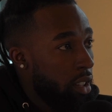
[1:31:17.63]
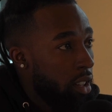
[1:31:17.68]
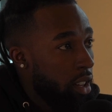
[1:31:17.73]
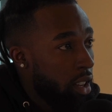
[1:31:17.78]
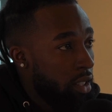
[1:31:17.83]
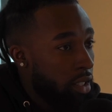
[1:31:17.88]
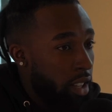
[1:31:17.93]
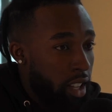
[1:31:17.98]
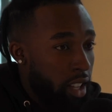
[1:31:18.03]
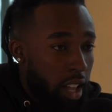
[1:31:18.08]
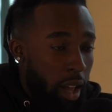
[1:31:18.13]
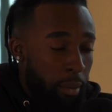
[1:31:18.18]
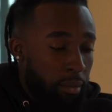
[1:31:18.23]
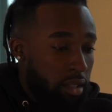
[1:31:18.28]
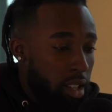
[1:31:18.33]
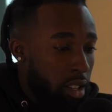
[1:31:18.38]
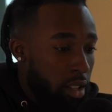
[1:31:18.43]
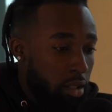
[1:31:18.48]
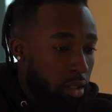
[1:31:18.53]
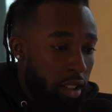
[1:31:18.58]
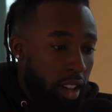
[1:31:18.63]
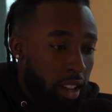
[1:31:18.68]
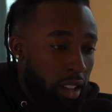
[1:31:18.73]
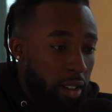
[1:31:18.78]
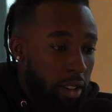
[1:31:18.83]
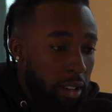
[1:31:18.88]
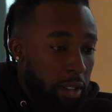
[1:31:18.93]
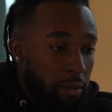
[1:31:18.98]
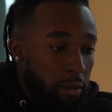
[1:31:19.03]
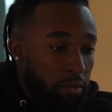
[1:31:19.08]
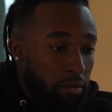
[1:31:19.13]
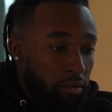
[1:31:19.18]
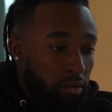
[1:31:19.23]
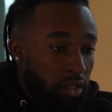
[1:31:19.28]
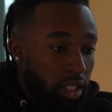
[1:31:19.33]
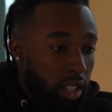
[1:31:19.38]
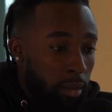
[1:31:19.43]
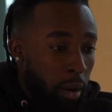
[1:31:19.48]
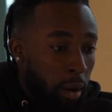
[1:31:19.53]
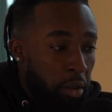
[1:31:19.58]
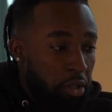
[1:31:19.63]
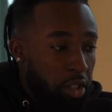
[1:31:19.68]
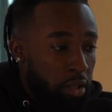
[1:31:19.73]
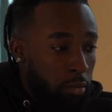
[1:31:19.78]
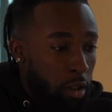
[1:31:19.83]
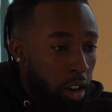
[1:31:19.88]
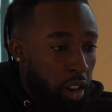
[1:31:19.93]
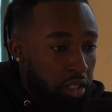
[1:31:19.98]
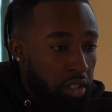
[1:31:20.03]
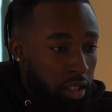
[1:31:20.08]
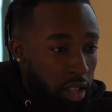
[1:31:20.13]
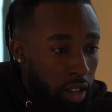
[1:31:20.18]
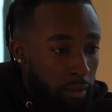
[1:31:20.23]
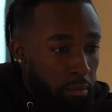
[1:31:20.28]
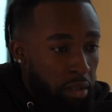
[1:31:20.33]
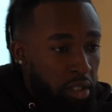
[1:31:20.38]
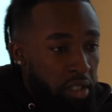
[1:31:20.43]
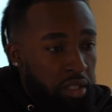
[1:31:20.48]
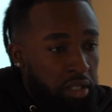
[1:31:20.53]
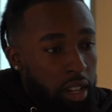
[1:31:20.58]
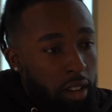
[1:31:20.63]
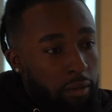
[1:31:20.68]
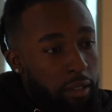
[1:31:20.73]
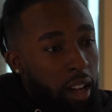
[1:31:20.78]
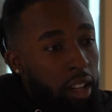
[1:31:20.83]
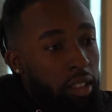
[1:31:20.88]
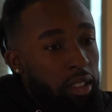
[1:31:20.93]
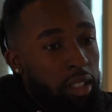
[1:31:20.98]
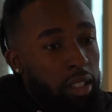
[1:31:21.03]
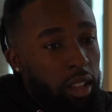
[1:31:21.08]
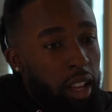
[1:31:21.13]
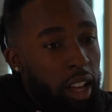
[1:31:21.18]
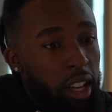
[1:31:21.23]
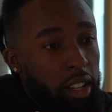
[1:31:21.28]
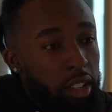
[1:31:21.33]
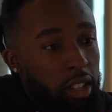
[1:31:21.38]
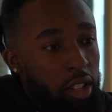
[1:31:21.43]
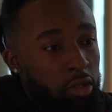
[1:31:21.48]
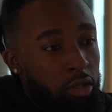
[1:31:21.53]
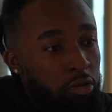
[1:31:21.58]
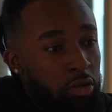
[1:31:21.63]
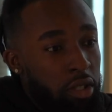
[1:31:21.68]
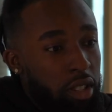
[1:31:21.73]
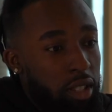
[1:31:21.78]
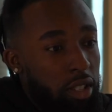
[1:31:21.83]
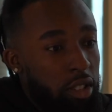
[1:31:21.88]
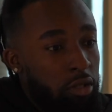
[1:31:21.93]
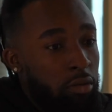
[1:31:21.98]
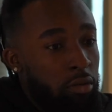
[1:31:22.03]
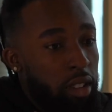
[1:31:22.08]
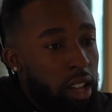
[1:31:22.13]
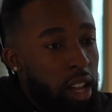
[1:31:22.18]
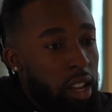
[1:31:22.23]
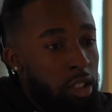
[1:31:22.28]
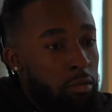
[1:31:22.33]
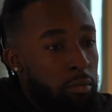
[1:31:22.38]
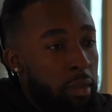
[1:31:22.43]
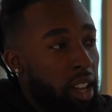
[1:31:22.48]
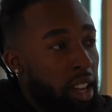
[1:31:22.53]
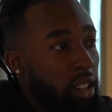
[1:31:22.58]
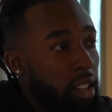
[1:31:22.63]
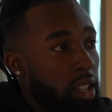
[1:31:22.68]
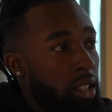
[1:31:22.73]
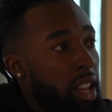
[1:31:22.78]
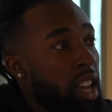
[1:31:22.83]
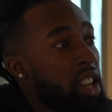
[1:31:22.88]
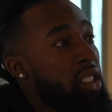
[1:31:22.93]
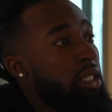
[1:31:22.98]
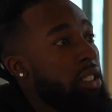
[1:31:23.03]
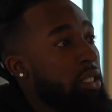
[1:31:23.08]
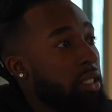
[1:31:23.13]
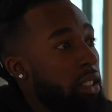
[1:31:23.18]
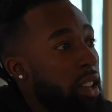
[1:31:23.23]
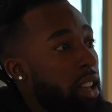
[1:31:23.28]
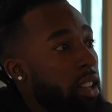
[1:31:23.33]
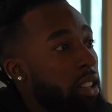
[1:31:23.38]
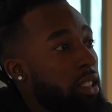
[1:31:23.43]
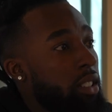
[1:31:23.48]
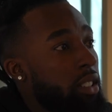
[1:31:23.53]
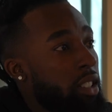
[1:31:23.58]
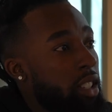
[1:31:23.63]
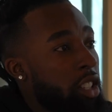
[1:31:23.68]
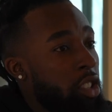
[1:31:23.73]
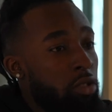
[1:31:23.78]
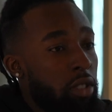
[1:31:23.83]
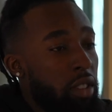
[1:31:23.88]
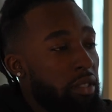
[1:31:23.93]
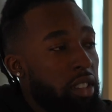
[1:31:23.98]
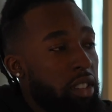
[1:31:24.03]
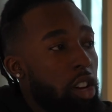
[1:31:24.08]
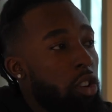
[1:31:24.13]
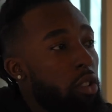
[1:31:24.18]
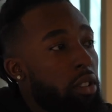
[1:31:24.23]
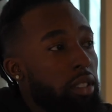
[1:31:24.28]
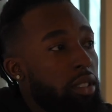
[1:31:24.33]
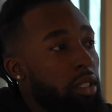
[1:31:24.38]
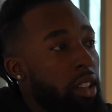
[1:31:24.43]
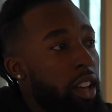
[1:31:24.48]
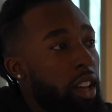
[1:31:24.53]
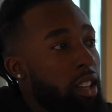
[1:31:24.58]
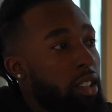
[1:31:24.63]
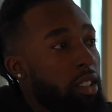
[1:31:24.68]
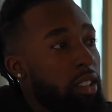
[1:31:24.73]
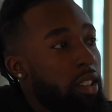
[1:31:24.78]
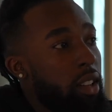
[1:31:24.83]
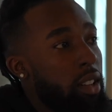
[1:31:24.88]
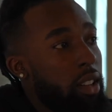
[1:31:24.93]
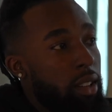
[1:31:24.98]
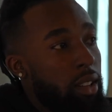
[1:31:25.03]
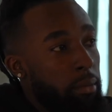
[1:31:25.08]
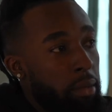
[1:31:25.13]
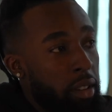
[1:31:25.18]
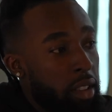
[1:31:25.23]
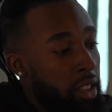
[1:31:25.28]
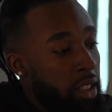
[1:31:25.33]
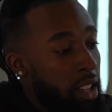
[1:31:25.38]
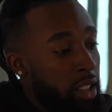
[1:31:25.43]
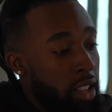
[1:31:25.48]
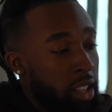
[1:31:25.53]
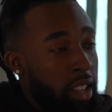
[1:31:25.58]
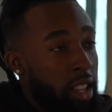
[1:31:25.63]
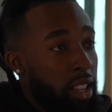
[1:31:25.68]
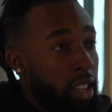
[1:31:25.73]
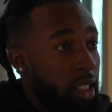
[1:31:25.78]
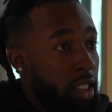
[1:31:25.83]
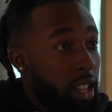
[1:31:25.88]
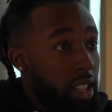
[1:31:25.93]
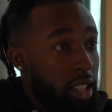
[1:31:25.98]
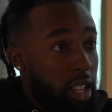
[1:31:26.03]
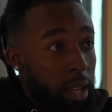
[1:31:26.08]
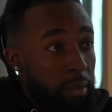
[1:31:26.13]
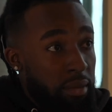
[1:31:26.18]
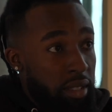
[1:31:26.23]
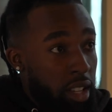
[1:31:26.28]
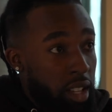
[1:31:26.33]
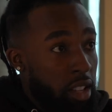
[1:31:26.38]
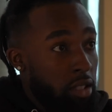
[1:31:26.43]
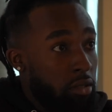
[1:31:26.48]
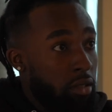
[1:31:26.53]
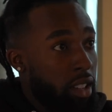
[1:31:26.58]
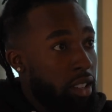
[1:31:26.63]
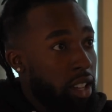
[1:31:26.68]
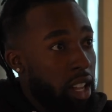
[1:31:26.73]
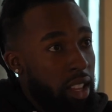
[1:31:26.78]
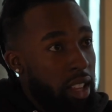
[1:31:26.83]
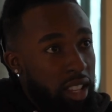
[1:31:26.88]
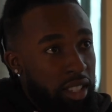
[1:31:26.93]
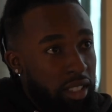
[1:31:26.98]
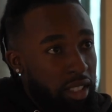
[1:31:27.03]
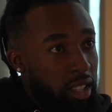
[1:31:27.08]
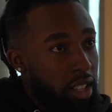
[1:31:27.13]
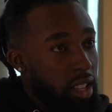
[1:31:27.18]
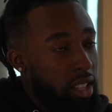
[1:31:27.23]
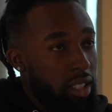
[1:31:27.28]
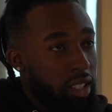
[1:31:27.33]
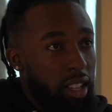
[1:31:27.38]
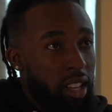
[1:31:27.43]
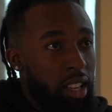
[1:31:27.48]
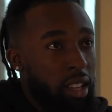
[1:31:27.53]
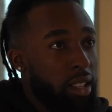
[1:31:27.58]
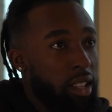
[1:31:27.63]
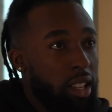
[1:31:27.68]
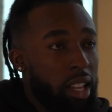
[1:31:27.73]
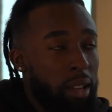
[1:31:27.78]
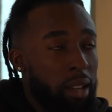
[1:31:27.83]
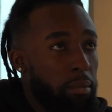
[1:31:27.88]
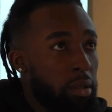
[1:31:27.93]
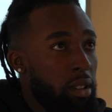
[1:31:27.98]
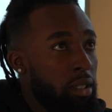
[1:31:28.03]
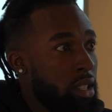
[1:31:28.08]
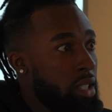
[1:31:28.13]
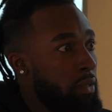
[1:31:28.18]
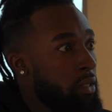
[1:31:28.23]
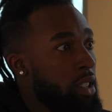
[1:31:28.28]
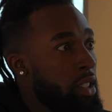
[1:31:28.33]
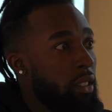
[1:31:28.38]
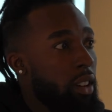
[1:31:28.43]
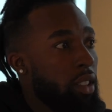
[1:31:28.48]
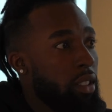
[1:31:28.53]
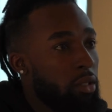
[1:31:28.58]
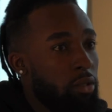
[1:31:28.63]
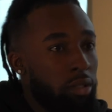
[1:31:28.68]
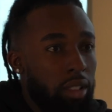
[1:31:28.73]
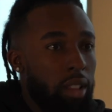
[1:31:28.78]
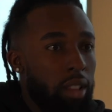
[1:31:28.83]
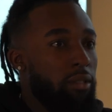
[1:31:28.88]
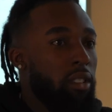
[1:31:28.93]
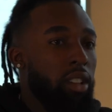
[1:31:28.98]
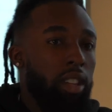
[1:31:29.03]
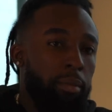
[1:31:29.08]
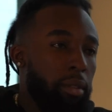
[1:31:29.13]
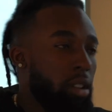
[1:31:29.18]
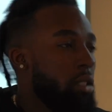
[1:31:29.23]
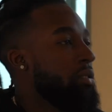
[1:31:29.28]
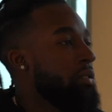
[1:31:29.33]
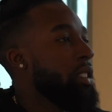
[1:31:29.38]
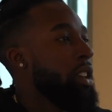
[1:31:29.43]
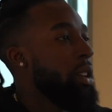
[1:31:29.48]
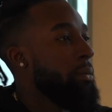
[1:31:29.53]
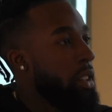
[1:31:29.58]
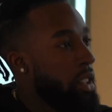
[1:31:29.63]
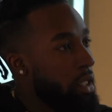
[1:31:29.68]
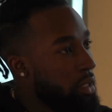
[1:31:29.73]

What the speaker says: Cause like I'm telling you, like the moment you market yourself and put yourself out there, like you make connections. Like you don't even know it. Like they keep seeing you. Like, damn, this kid keep putting this video out there. Well, let me go see him, man.